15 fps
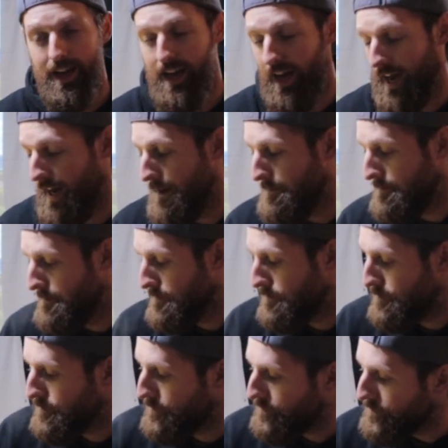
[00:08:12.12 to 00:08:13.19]

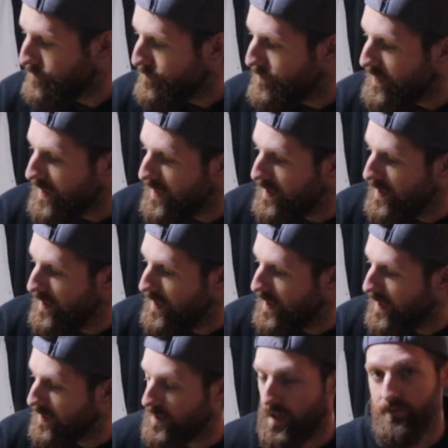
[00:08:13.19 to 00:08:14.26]

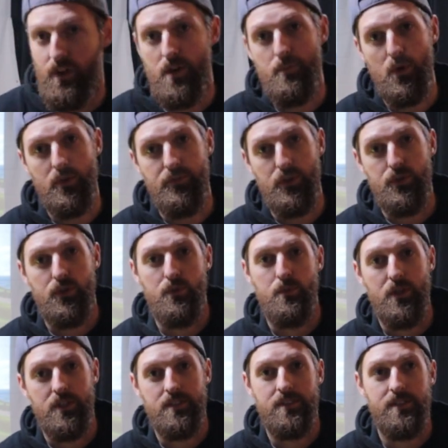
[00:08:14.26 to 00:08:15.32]
a lot of automotive
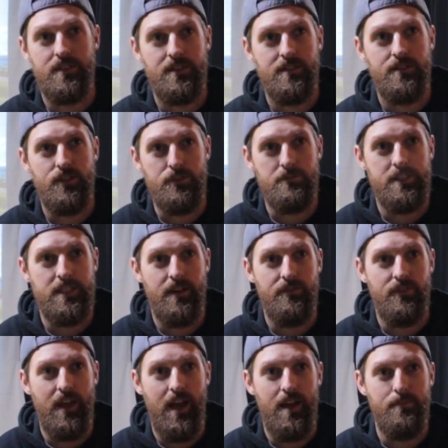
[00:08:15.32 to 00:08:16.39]
YouTubers do
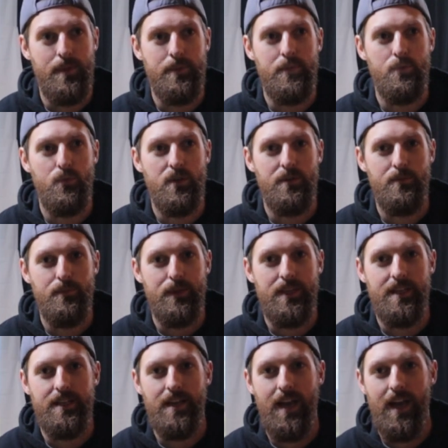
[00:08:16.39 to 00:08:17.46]
stuff that maybe wouldn't
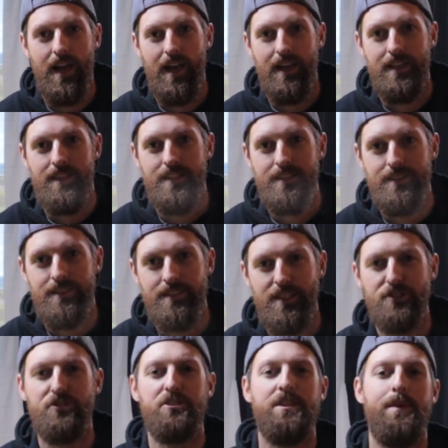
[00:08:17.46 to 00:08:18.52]
be,
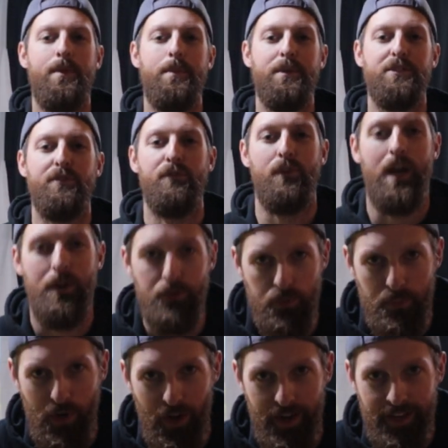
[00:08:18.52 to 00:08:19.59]
let's just say maybe it's frowned
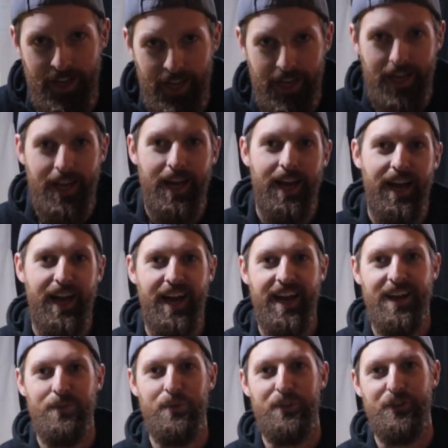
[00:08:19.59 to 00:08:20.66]
upon
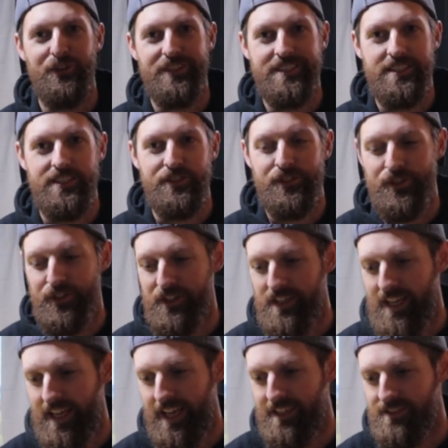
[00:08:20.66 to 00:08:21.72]
when you're a teacher.
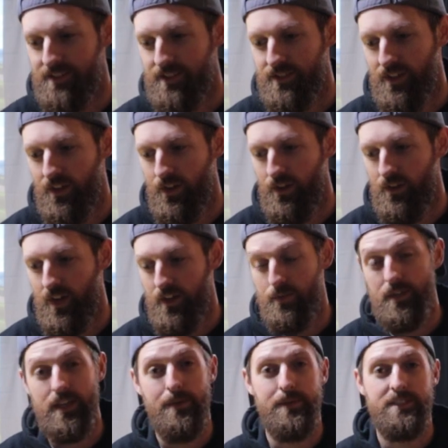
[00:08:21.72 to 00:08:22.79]
And so I don't
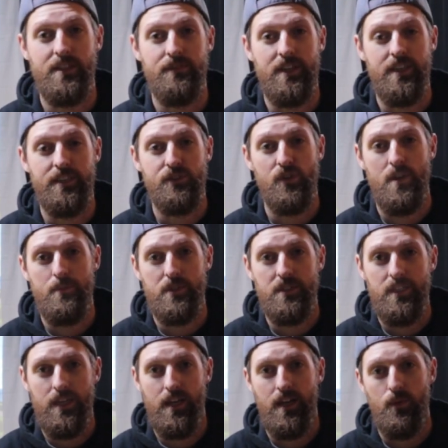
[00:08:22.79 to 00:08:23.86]
want to get myself in any
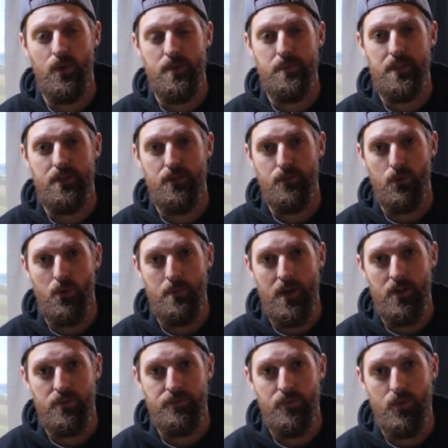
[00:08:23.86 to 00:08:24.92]
trouble. I want to be a good role
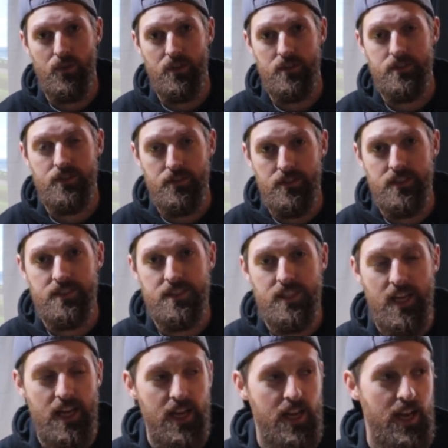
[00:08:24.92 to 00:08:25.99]
model for students.
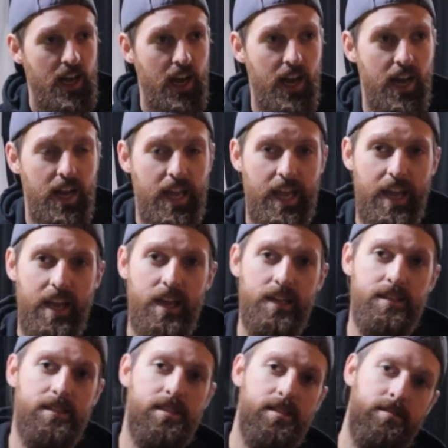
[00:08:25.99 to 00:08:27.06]

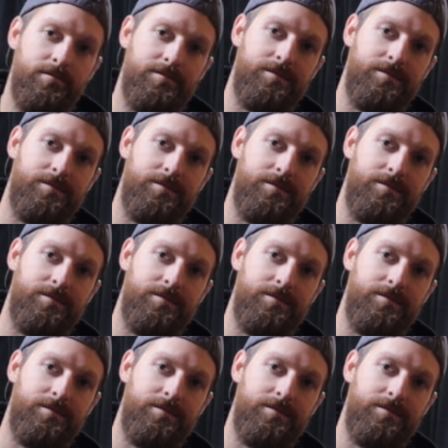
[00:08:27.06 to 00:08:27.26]
And